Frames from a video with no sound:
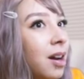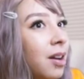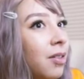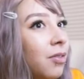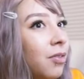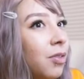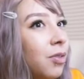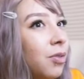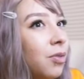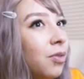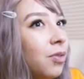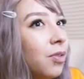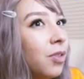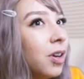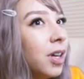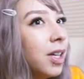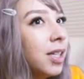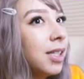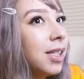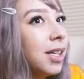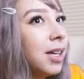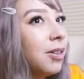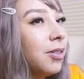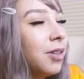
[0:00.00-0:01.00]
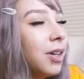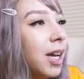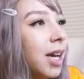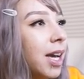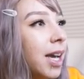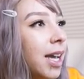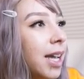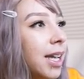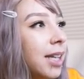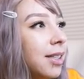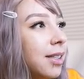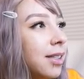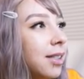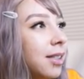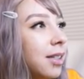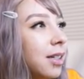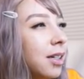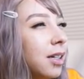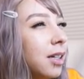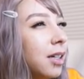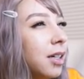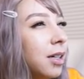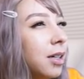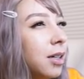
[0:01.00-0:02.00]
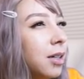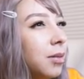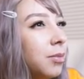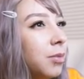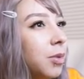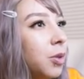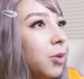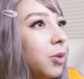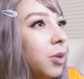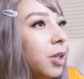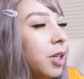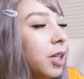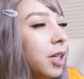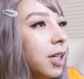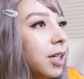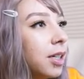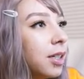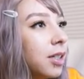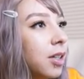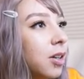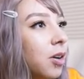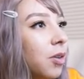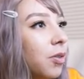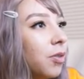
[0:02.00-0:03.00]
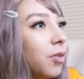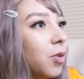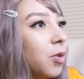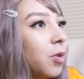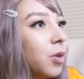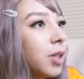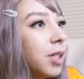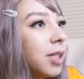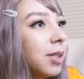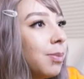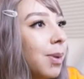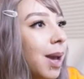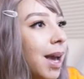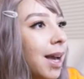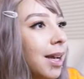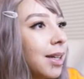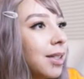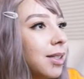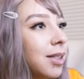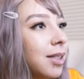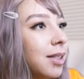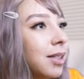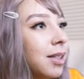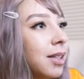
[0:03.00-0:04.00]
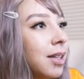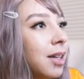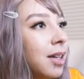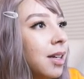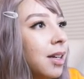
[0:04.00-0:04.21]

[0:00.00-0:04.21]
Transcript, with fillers: Food for us, how nice. Um, who cooked? Oh, of course, Max.